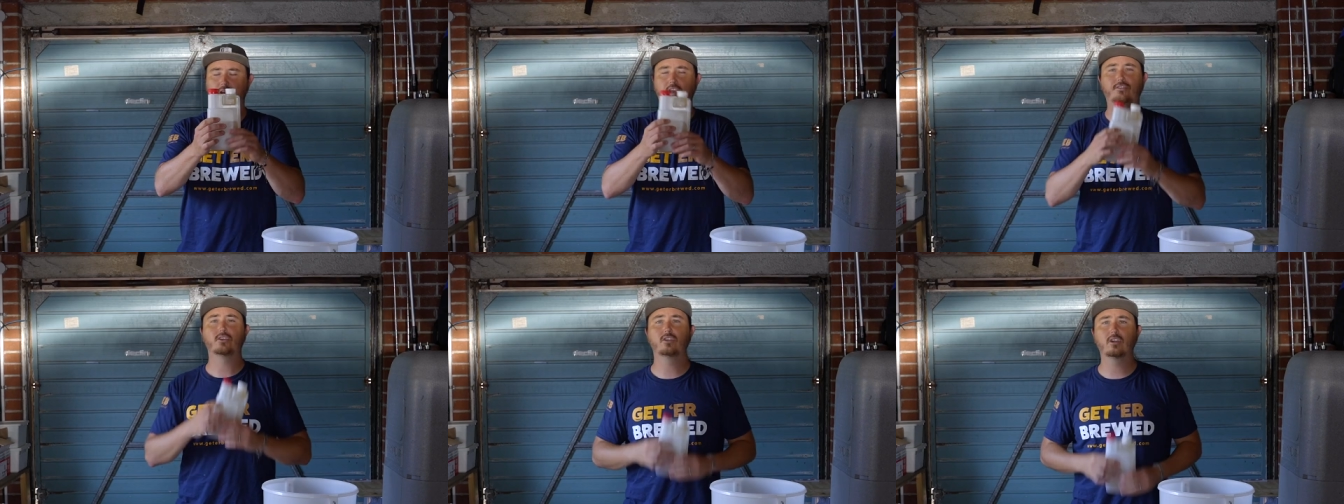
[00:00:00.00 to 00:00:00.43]

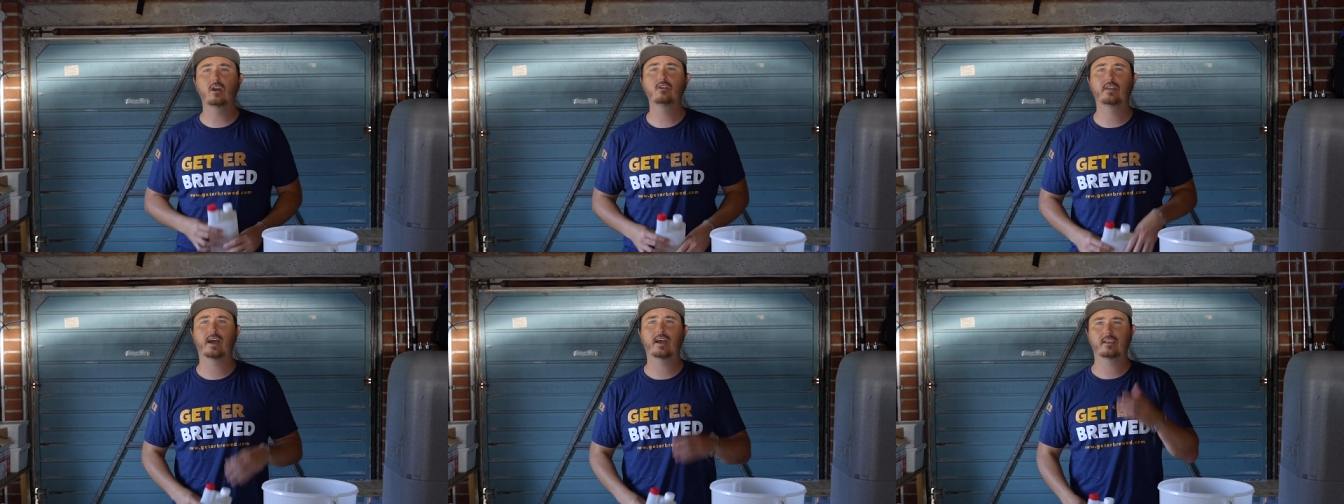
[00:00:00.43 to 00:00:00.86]
if you
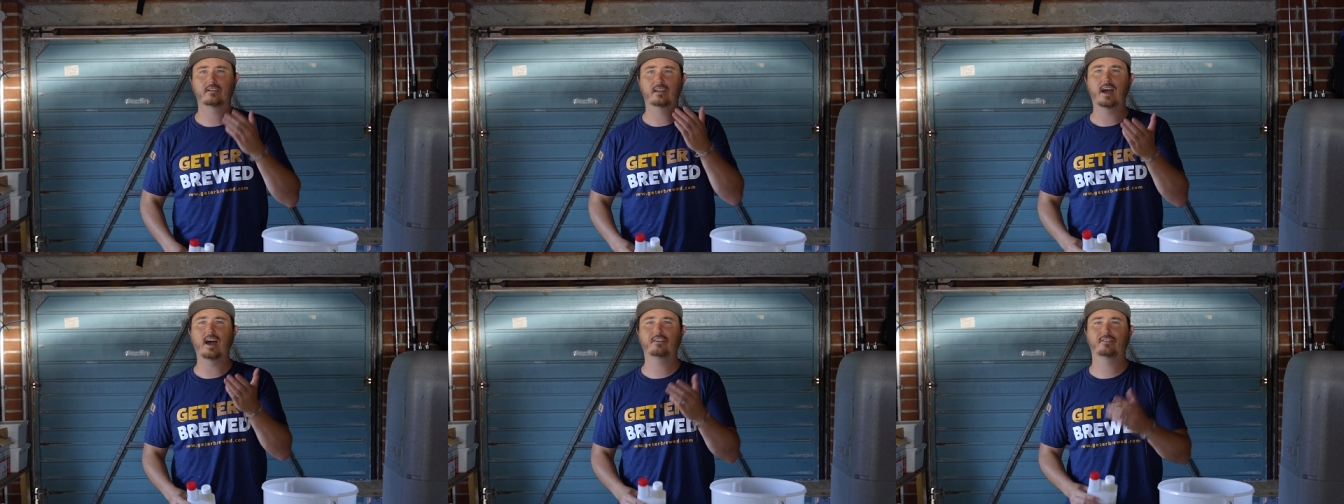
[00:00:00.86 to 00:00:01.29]
know that, you're
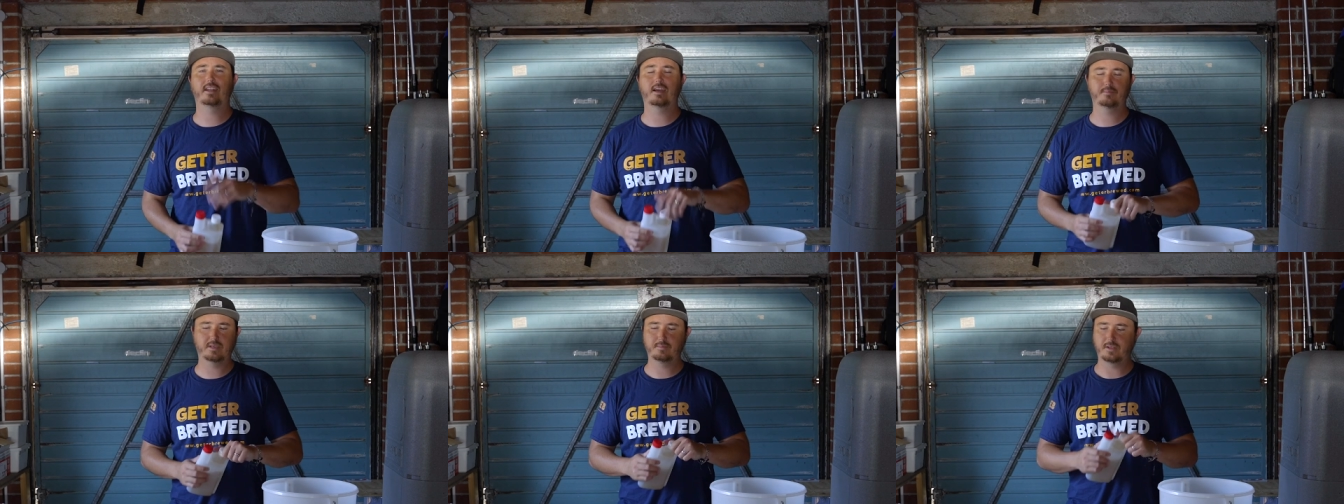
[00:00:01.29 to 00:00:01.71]
laughing
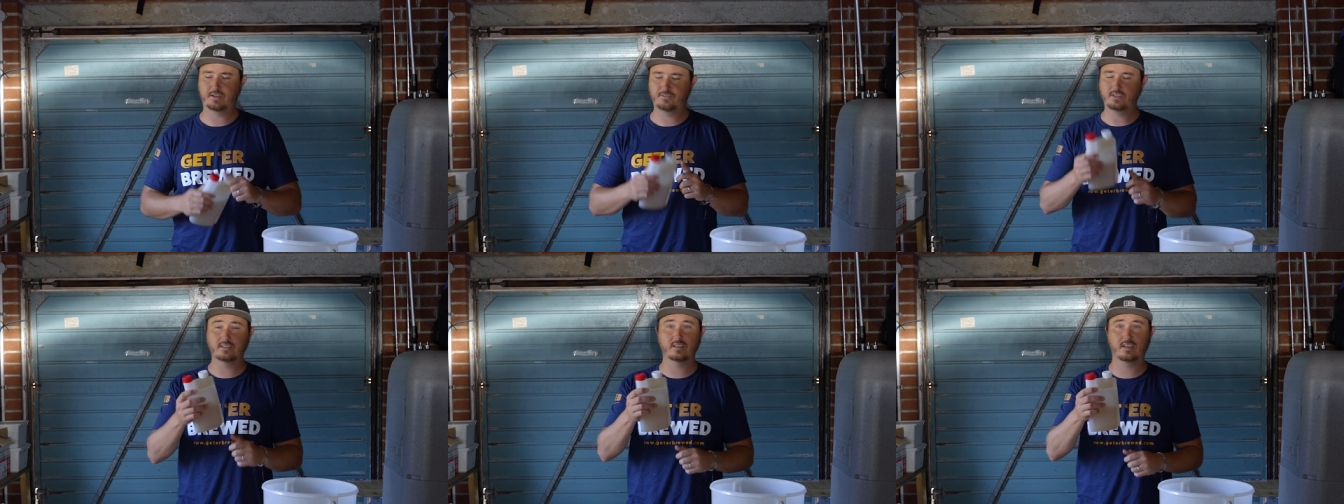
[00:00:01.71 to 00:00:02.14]
at me, but
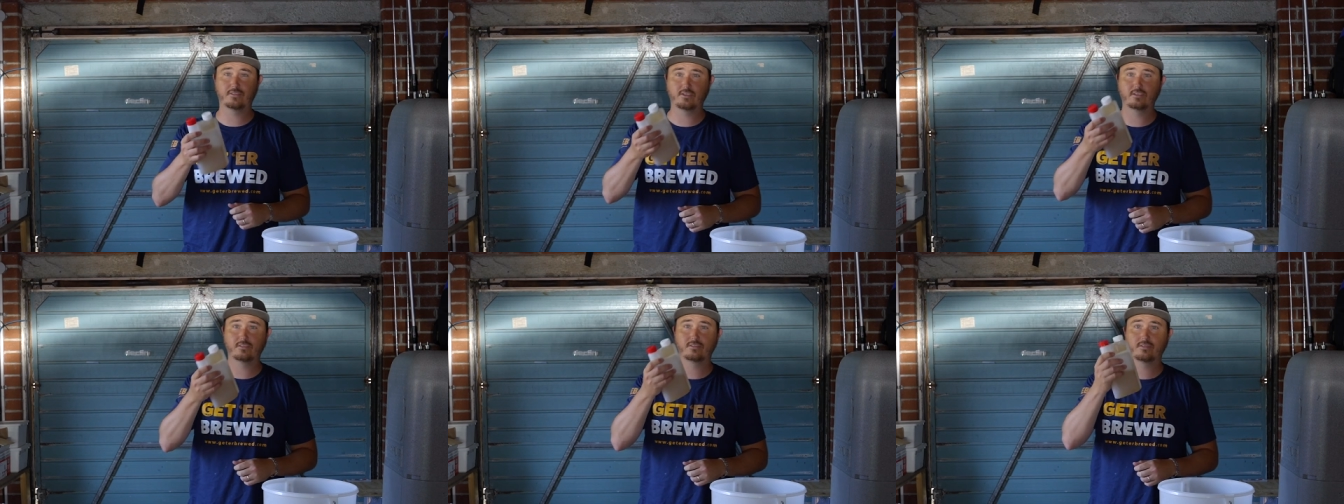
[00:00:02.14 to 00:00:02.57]
if, you, if
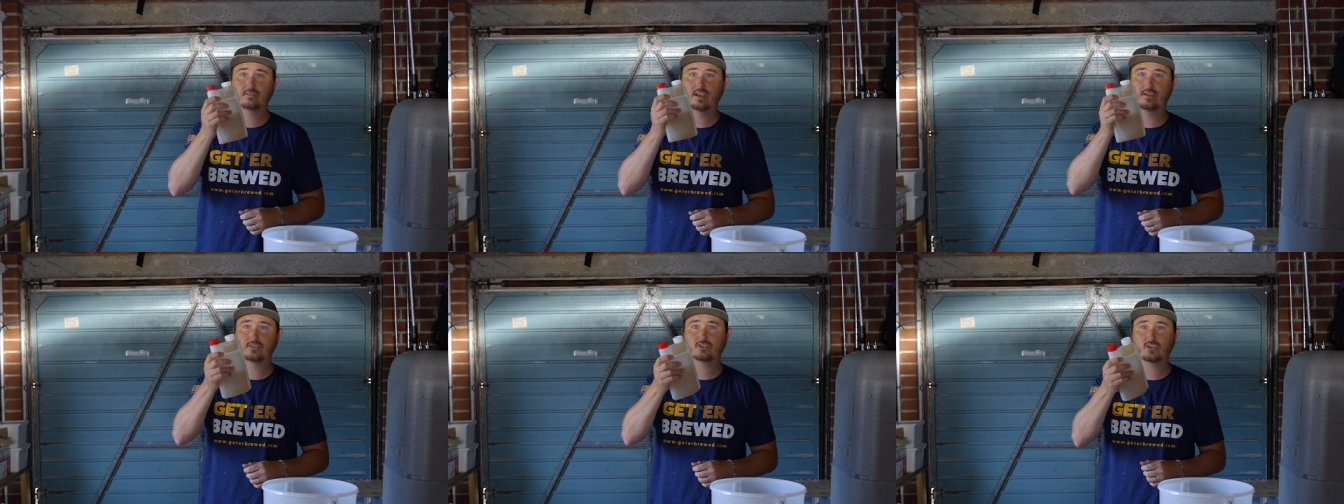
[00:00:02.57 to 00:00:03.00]
you've
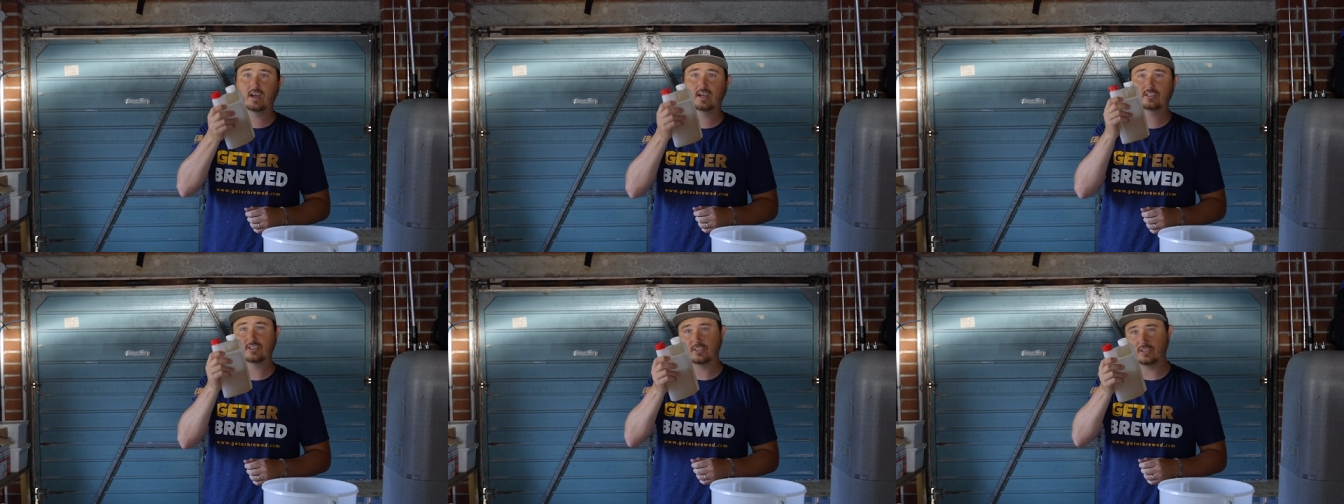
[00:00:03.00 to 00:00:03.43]
ever
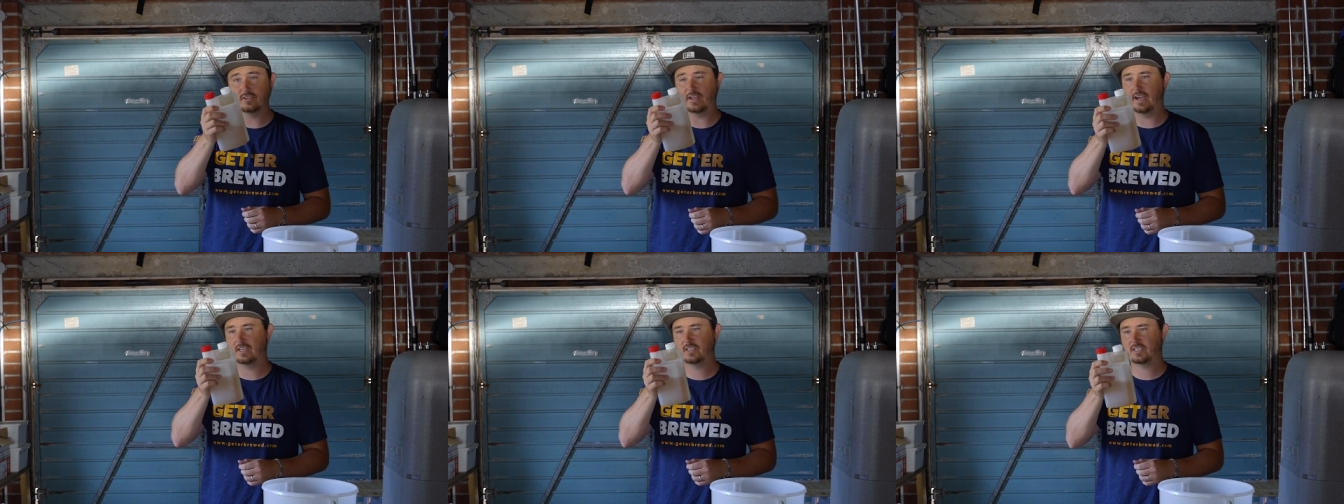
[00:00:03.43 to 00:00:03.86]
tried to do
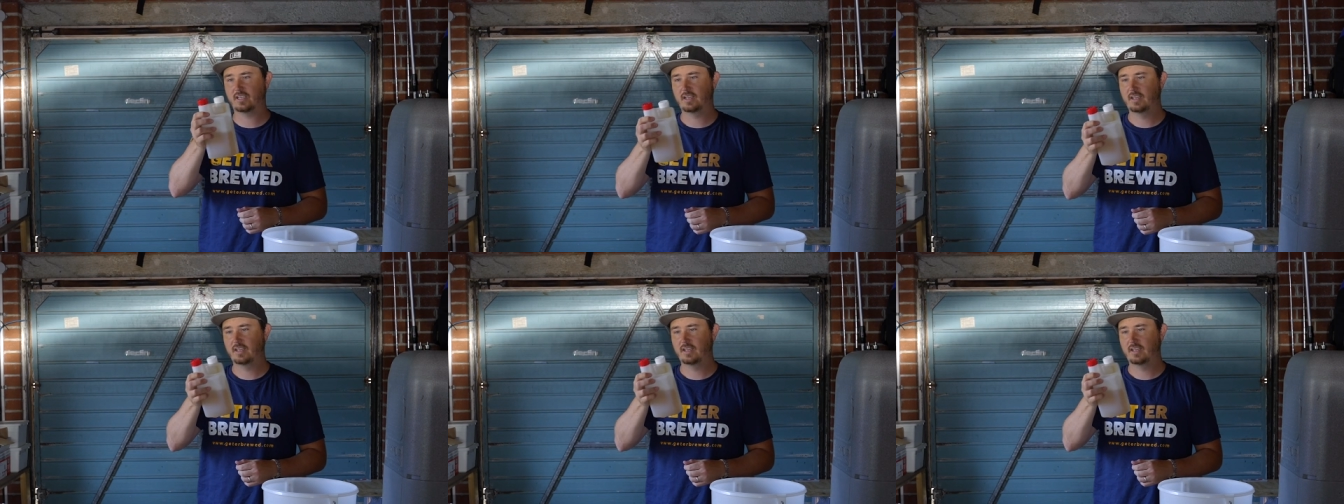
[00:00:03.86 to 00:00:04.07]
that